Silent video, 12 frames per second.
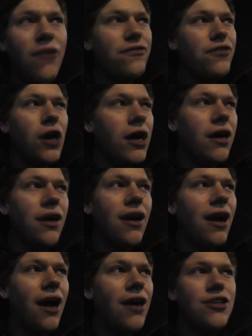for
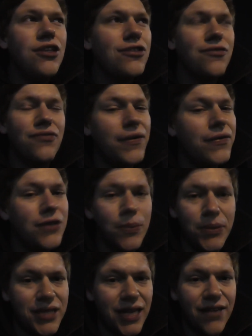a good
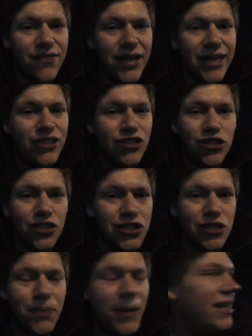50% of it, is just
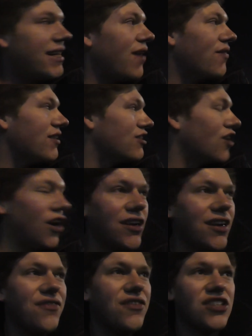spelling out the
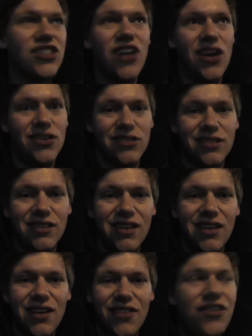title of the song.
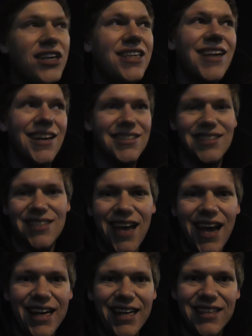For God's
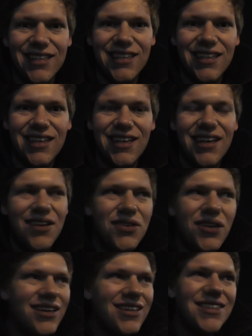sake.
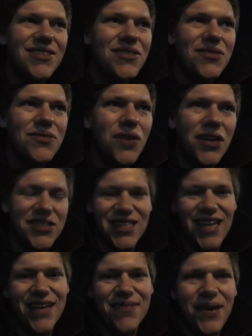Like, what's
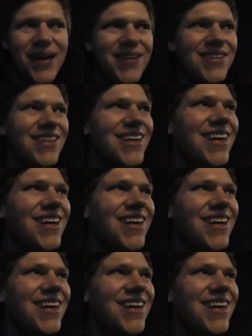that about?